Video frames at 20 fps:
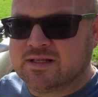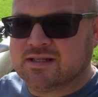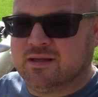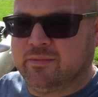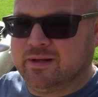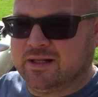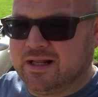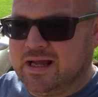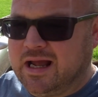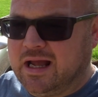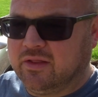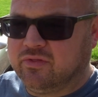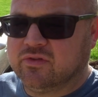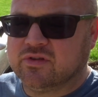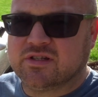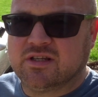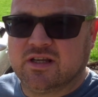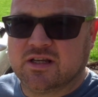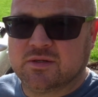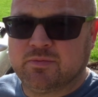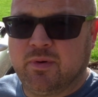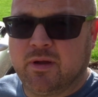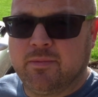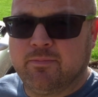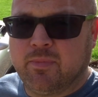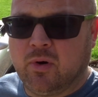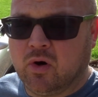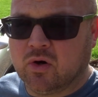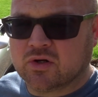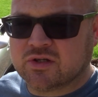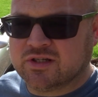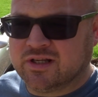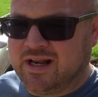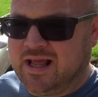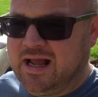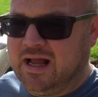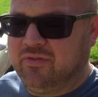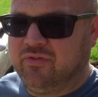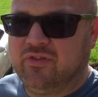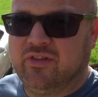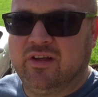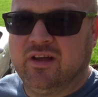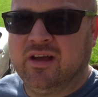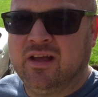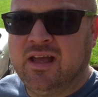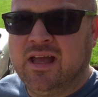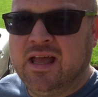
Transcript: something that had the 6-speed box and it had the